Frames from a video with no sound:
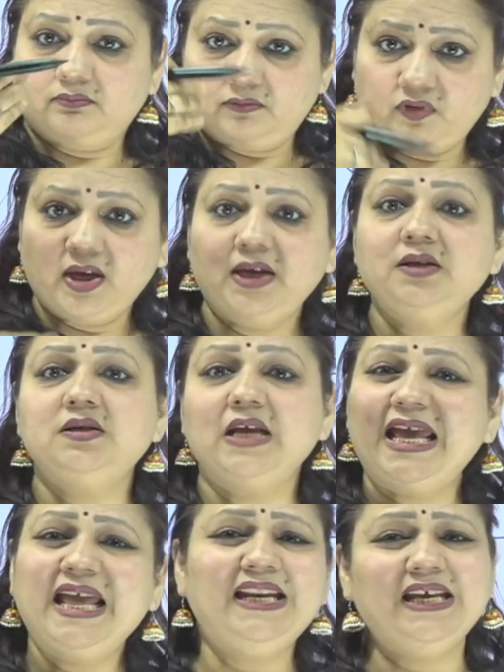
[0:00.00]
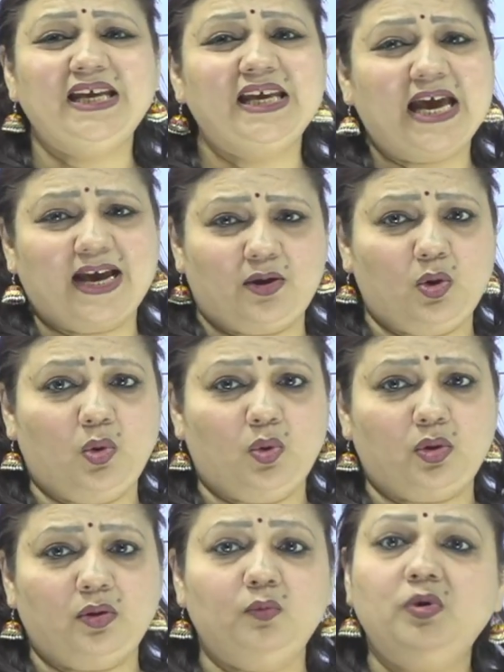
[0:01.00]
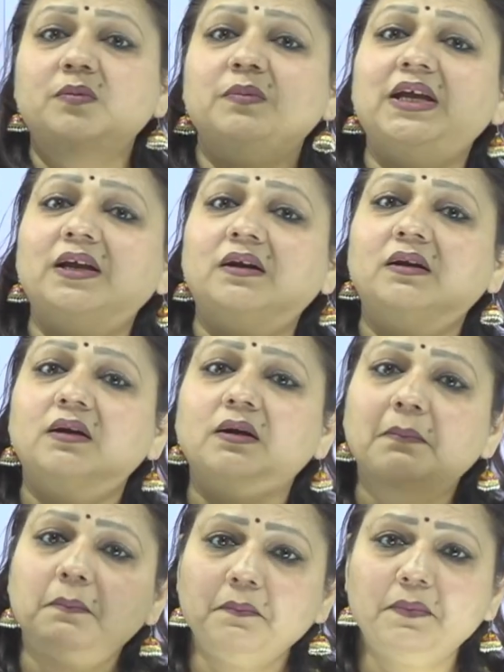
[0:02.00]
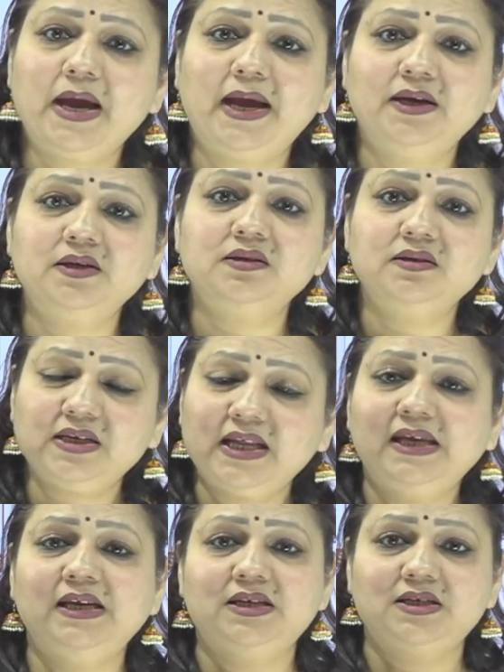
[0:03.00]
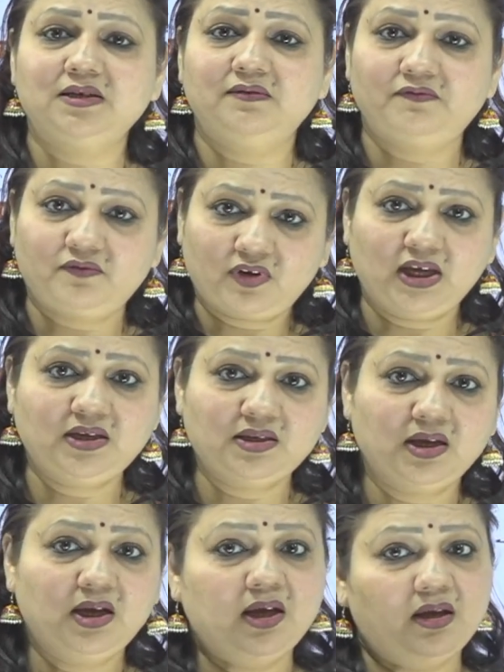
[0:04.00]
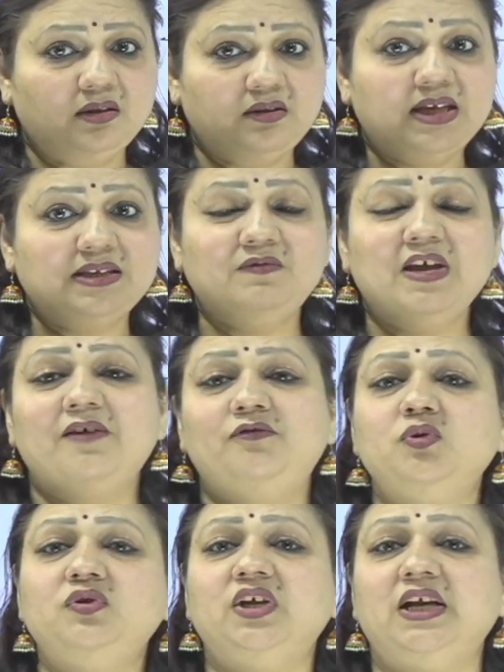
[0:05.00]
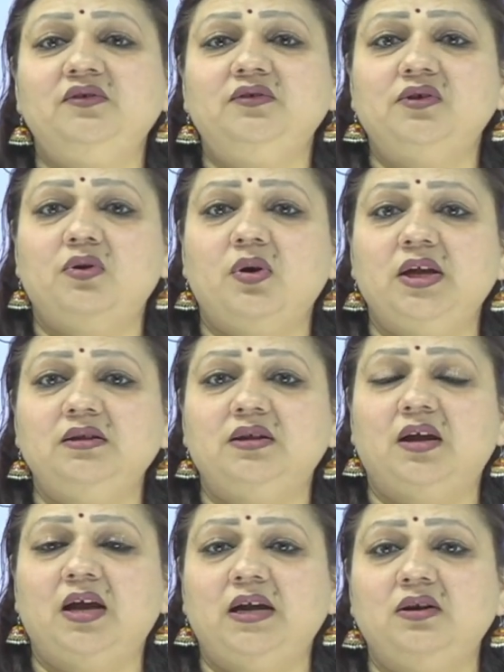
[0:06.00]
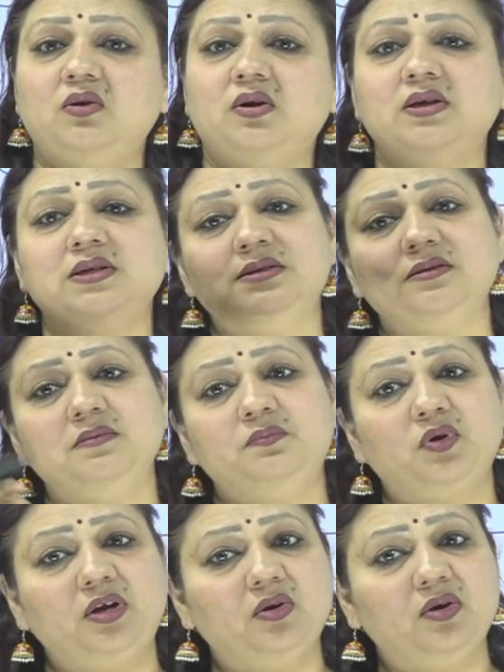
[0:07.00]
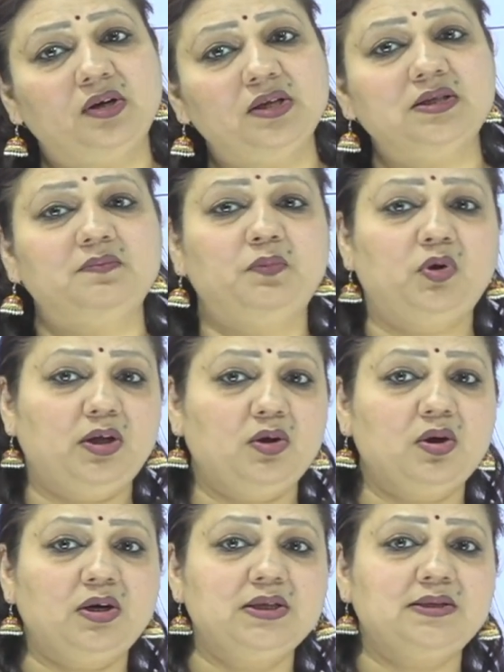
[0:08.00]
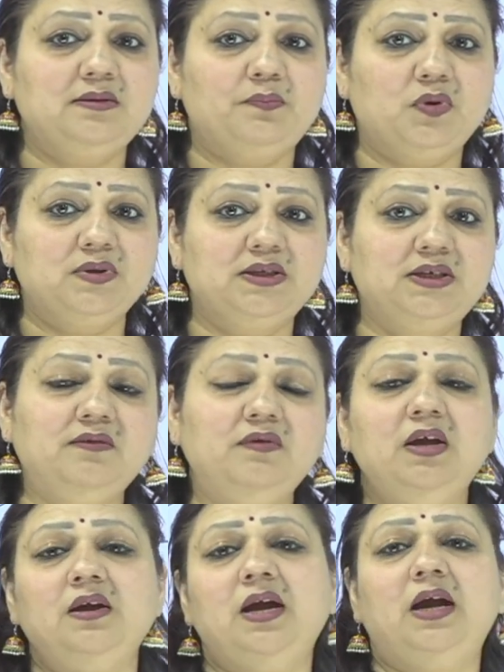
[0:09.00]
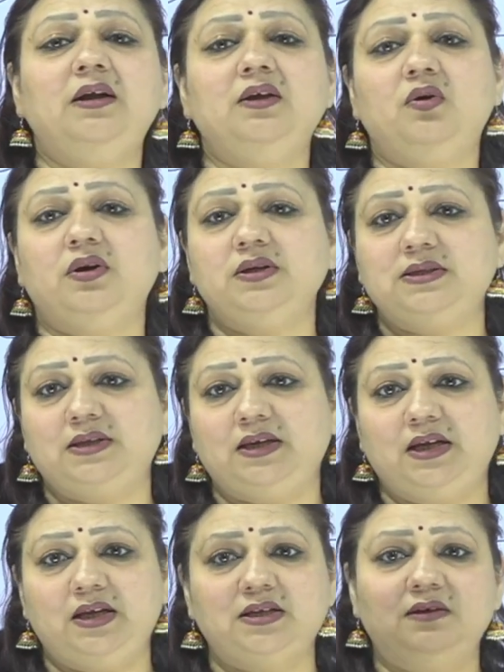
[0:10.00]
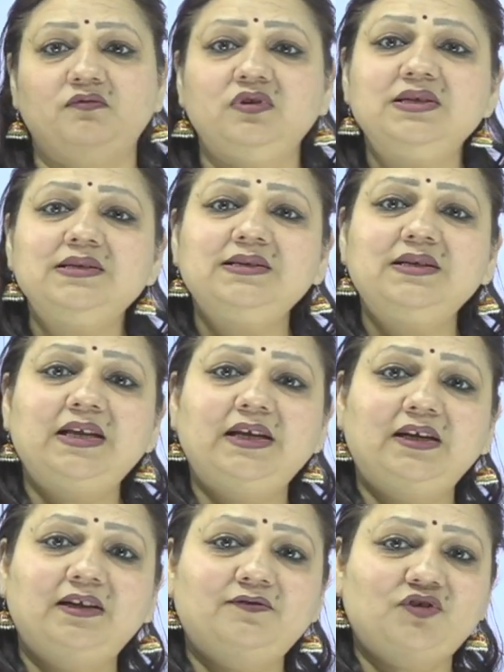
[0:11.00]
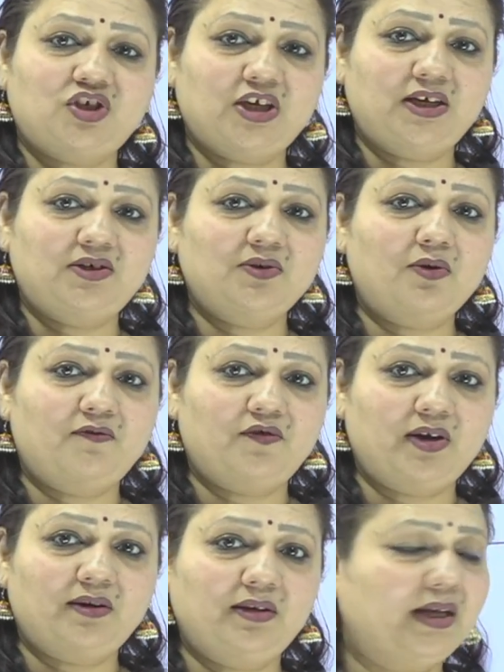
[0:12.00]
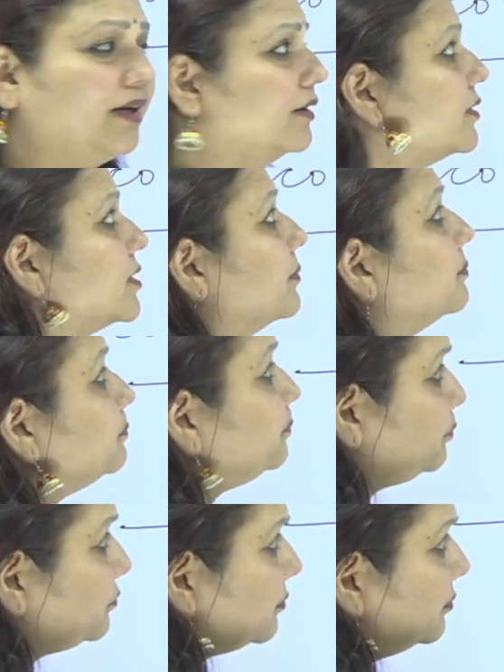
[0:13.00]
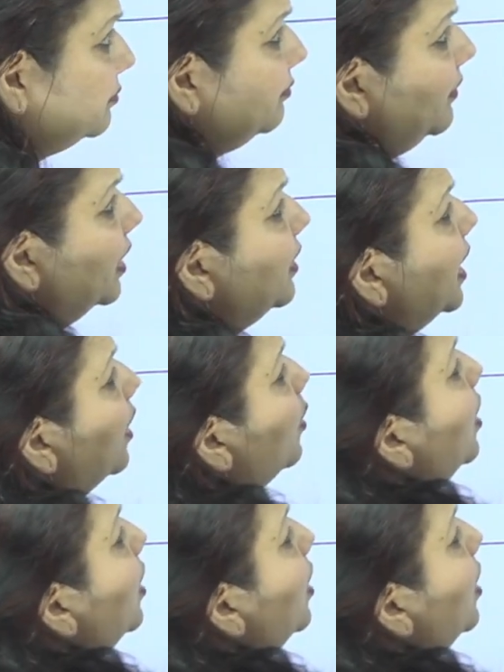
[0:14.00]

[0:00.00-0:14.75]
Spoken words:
right? Any caco would mean bad, negative, right? We have two sides of the coin, the antagonist and the protagonist. Protagonist, the positive, antagonist, the negative. This is the negative shade of our character. Now,